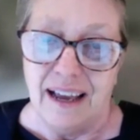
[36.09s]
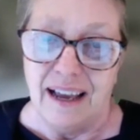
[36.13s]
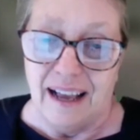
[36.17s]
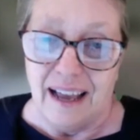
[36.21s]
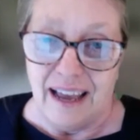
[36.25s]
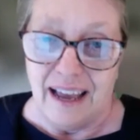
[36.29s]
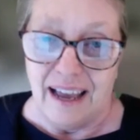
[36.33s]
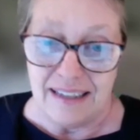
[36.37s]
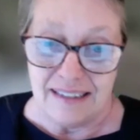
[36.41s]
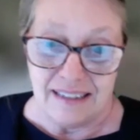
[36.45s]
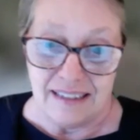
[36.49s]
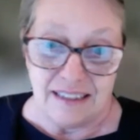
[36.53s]

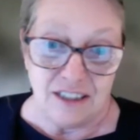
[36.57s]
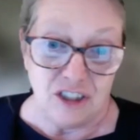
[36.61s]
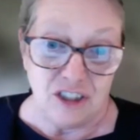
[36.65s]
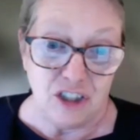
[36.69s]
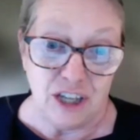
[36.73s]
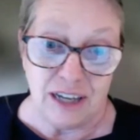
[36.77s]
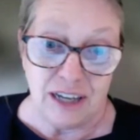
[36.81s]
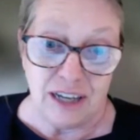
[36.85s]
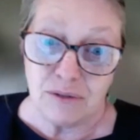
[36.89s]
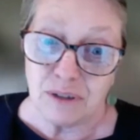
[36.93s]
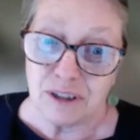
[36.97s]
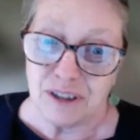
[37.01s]
as a
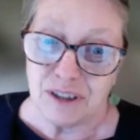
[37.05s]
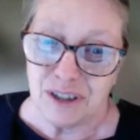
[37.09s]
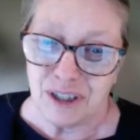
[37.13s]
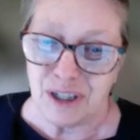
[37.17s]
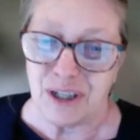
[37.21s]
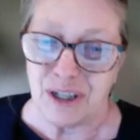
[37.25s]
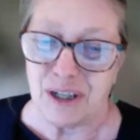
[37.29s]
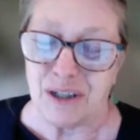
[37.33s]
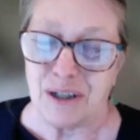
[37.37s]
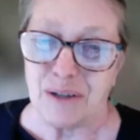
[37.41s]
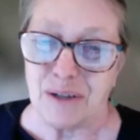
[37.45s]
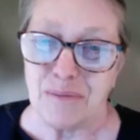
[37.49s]
general
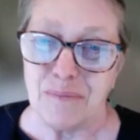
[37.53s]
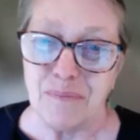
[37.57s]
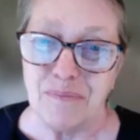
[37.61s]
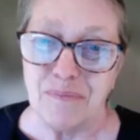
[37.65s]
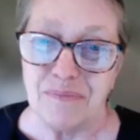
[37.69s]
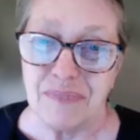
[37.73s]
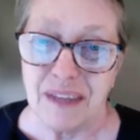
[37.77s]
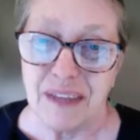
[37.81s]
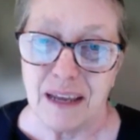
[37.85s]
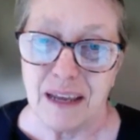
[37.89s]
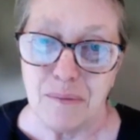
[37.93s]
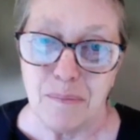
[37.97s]
term,
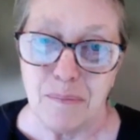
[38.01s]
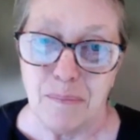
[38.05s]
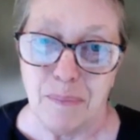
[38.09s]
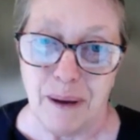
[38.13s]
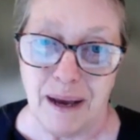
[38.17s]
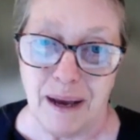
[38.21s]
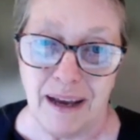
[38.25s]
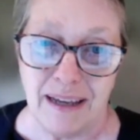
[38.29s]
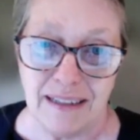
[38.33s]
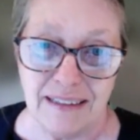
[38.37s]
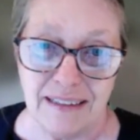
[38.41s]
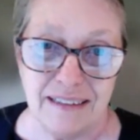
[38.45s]

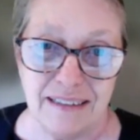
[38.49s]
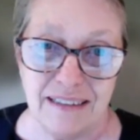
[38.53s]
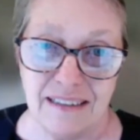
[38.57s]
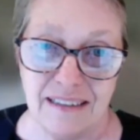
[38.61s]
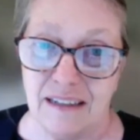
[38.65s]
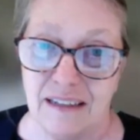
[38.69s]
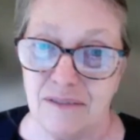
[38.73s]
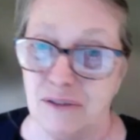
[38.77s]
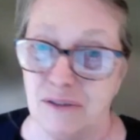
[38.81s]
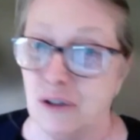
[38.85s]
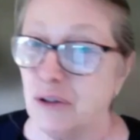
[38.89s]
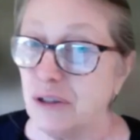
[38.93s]
but
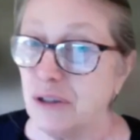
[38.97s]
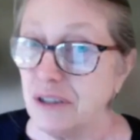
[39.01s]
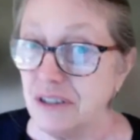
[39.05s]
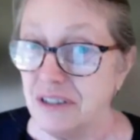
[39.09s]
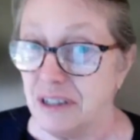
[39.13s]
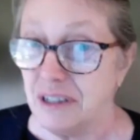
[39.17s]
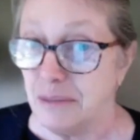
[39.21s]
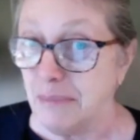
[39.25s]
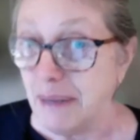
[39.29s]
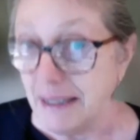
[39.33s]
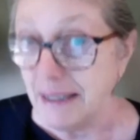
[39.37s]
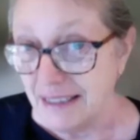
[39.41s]
of course, there
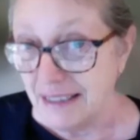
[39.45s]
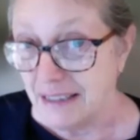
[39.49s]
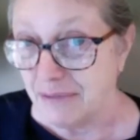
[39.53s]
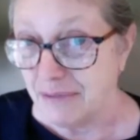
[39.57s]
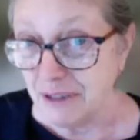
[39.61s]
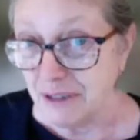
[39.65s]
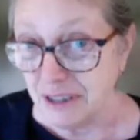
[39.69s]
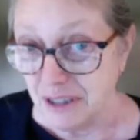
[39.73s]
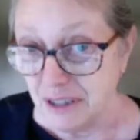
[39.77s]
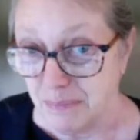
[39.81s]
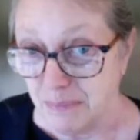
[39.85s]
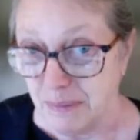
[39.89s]
are many
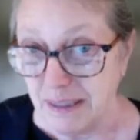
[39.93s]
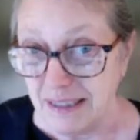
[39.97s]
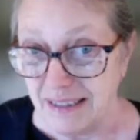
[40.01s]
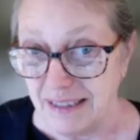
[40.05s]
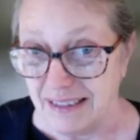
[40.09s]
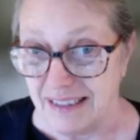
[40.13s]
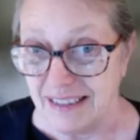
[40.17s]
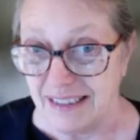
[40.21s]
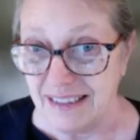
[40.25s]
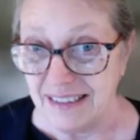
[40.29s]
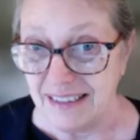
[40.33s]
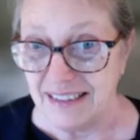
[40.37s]
different
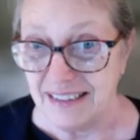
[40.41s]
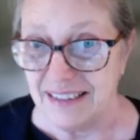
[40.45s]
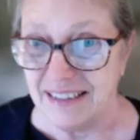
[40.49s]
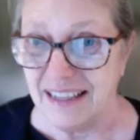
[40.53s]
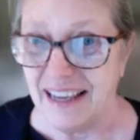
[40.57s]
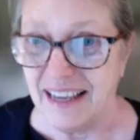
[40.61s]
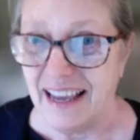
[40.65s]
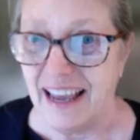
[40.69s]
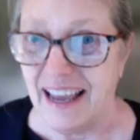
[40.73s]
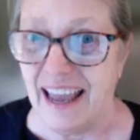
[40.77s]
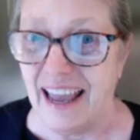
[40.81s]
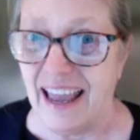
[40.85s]
species.
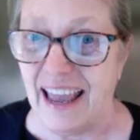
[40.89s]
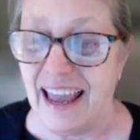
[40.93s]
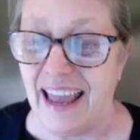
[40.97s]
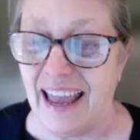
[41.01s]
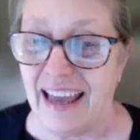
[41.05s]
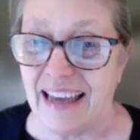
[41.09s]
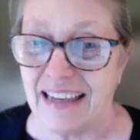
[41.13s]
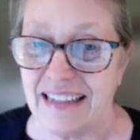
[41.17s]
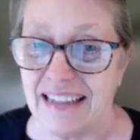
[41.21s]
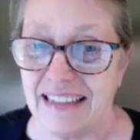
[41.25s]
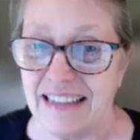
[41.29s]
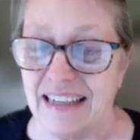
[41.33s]

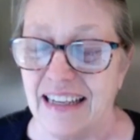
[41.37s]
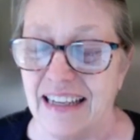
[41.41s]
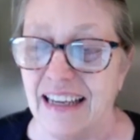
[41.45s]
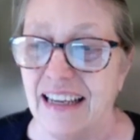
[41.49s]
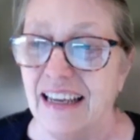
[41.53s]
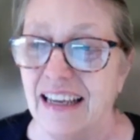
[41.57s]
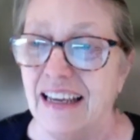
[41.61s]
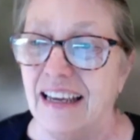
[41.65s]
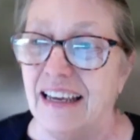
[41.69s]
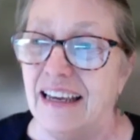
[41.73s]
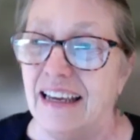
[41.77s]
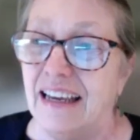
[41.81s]
And
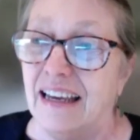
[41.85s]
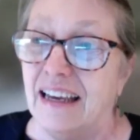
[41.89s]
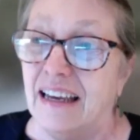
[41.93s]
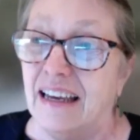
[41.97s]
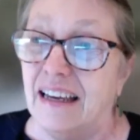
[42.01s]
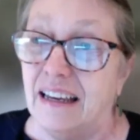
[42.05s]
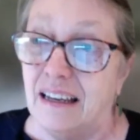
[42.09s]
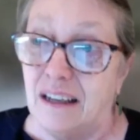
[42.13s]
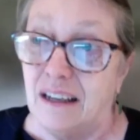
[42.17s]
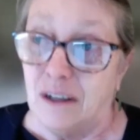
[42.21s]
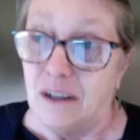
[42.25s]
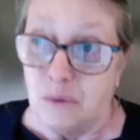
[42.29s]

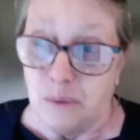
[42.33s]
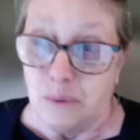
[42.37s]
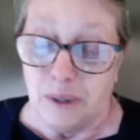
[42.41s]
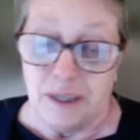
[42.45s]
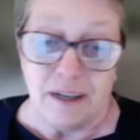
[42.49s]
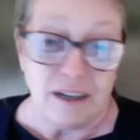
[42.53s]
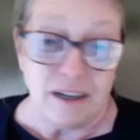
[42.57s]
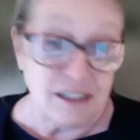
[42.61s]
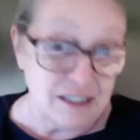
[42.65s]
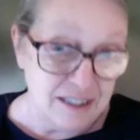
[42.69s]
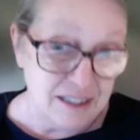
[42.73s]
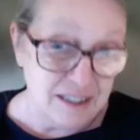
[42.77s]
we
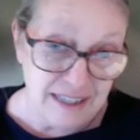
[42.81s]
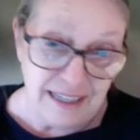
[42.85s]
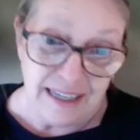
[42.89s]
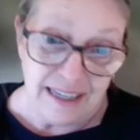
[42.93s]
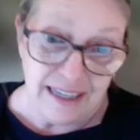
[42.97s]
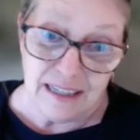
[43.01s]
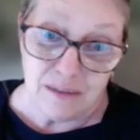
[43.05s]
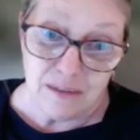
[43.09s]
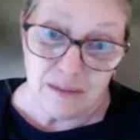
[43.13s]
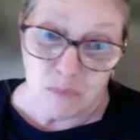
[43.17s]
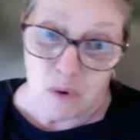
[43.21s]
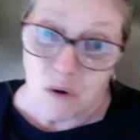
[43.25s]
are
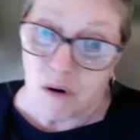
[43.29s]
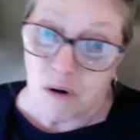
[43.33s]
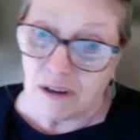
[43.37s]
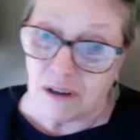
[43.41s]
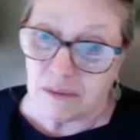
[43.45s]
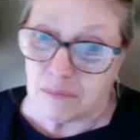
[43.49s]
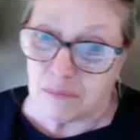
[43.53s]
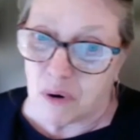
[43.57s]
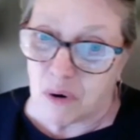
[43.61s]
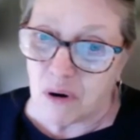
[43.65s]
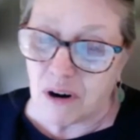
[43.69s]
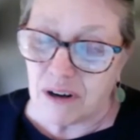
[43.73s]
seeing more
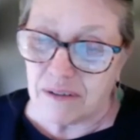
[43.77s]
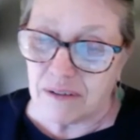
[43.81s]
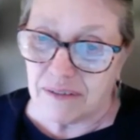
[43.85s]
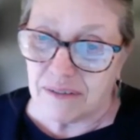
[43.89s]
and more of